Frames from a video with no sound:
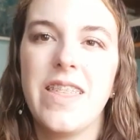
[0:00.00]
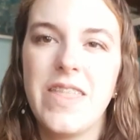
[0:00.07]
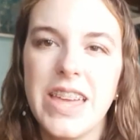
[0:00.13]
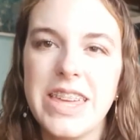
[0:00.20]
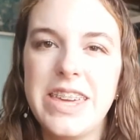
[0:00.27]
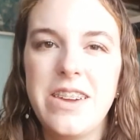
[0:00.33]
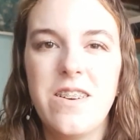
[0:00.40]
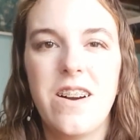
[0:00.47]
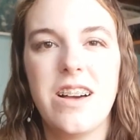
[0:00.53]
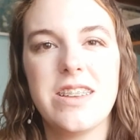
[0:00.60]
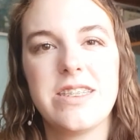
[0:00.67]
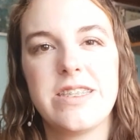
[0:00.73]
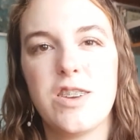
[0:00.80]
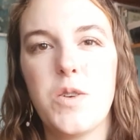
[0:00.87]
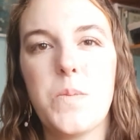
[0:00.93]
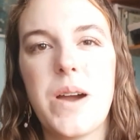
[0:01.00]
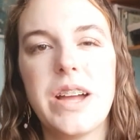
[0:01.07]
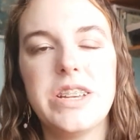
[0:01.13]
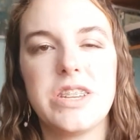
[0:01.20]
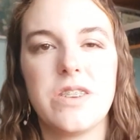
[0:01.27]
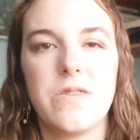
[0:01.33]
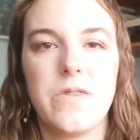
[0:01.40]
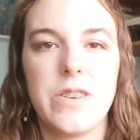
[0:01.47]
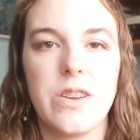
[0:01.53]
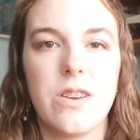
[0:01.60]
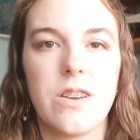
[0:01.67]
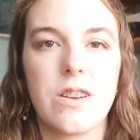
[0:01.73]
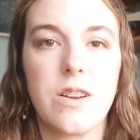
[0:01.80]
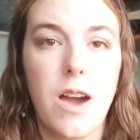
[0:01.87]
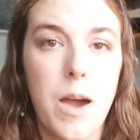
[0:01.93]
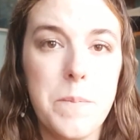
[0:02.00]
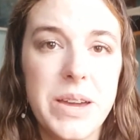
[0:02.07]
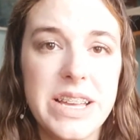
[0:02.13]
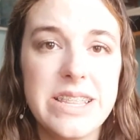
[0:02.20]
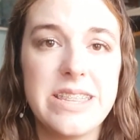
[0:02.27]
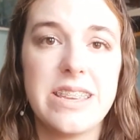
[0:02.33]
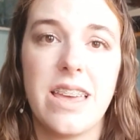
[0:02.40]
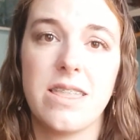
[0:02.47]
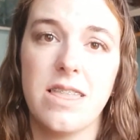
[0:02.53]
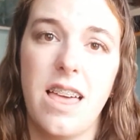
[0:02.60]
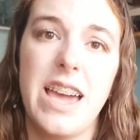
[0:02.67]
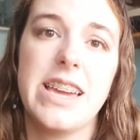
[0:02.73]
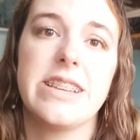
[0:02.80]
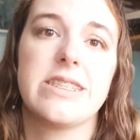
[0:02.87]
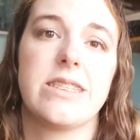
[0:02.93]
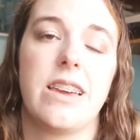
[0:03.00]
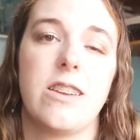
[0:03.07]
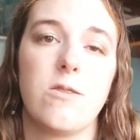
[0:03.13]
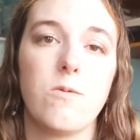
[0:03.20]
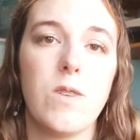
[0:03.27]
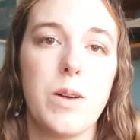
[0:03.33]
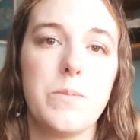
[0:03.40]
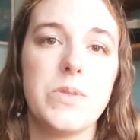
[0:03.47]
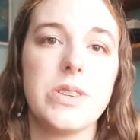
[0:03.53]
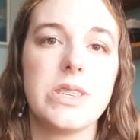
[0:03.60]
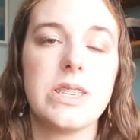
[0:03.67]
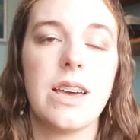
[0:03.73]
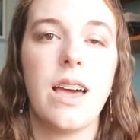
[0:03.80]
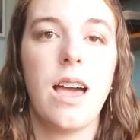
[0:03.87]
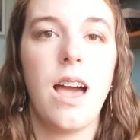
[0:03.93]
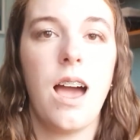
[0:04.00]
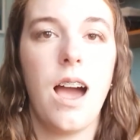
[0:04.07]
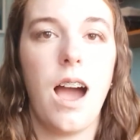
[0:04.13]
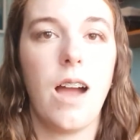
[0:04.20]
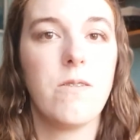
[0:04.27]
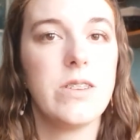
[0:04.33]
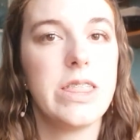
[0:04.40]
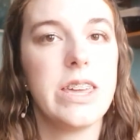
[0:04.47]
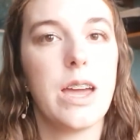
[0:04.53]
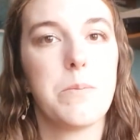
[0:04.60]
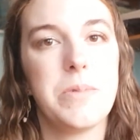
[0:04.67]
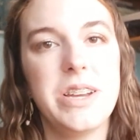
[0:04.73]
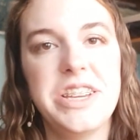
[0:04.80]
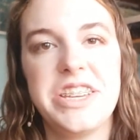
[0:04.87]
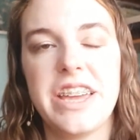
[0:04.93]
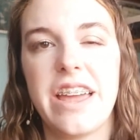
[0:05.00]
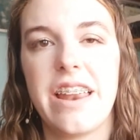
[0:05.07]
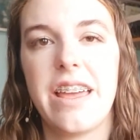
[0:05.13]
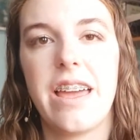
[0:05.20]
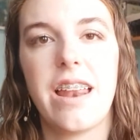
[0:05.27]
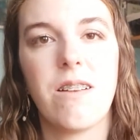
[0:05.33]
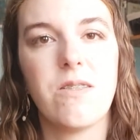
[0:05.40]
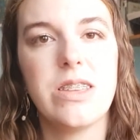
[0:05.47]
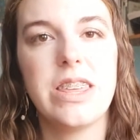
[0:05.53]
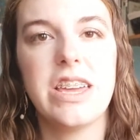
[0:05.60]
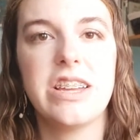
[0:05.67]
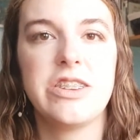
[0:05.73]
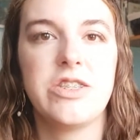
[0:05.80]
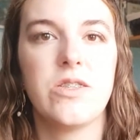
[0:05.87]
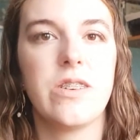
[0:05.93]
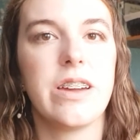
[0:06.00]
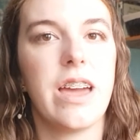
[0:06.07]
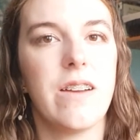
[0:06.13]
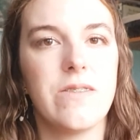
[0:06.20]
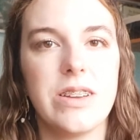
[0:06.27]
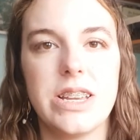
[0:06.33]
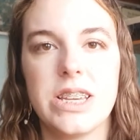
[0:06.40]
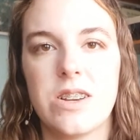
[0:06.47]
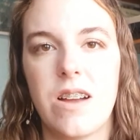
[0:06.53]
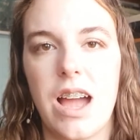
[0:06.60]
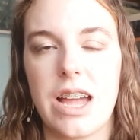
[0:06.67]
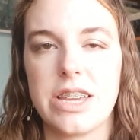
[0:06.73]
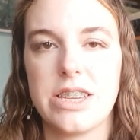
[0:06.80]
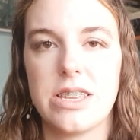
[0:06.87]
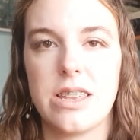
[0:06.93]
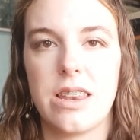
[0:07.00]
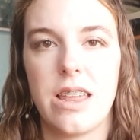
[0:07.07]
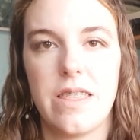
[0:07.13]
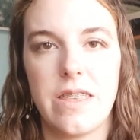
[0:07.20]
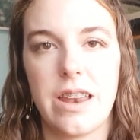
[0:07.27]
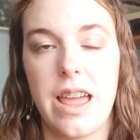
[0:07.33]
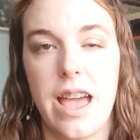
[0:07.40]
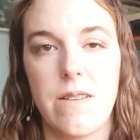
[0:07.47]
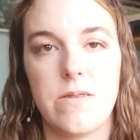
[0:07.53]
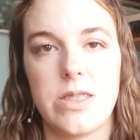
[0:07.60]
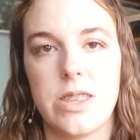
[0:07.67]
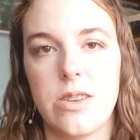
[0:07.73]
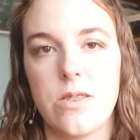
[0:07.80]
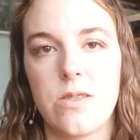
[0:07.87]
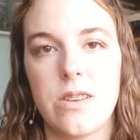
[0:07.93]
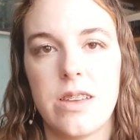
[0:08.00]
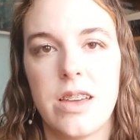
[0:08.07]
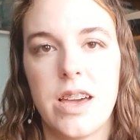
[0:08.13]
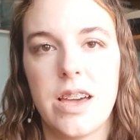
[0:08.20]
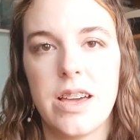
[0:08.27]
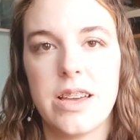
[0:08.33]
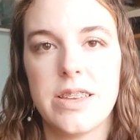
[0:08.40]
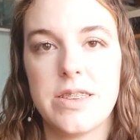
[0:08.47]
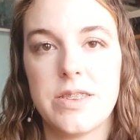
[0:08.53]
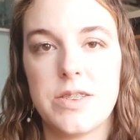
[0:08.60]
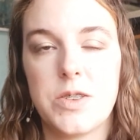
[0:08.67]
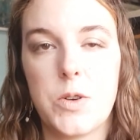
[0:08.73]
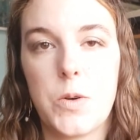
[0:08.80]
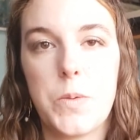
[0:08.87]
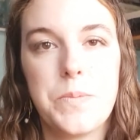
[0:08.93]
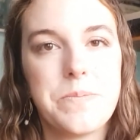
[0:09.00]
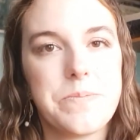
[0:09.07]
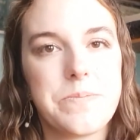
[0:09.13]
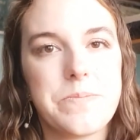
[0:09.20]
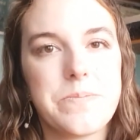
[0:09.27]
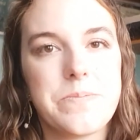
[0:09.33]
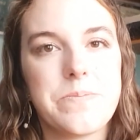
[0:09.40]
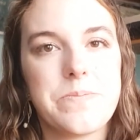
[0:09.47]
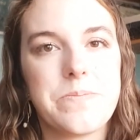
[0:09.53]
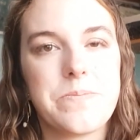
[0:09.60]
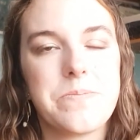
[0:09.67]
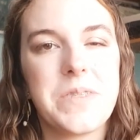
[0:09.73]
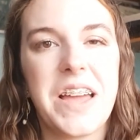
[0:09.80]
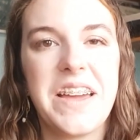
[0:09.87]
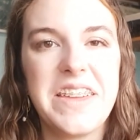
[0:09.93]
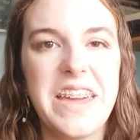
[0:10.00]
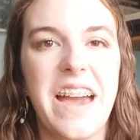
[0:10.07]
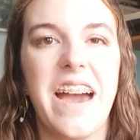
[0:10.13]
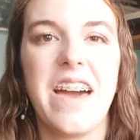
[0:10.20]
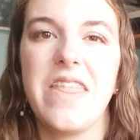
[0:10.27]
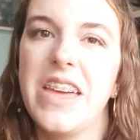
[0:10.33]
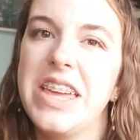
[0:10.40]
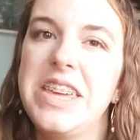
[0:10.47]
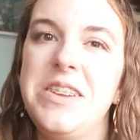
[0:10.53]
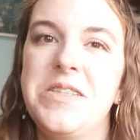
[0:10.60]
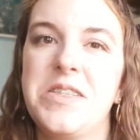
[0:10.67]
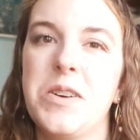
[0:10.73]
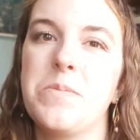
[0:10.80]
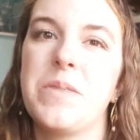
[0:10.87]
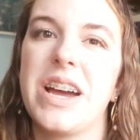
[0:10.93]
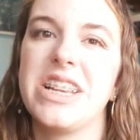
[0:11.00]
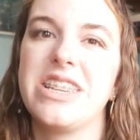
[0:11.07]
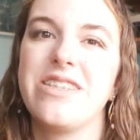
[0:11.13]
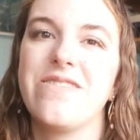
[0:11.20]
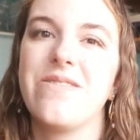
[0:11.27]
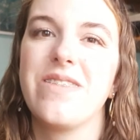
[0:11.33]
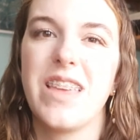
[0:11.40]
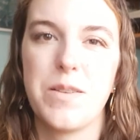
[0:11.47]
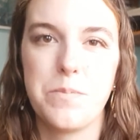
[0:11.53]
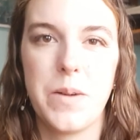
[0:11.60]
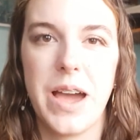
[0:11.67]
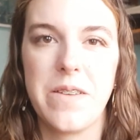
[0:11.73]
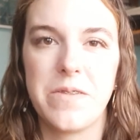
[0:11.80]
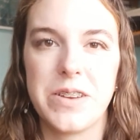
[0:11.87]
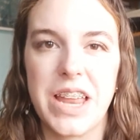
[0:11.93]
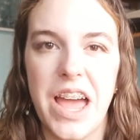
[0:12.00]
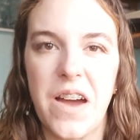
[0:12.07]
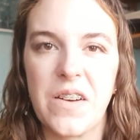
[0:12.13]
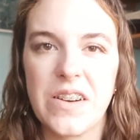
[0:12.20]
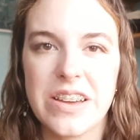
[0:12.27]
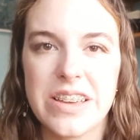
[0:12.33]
Thank you all so much for your comments and likes and rumbles. I really appreciate it, and I really enjoy every interaction that I have with you. So, yeah, thank you so much, and bye for now.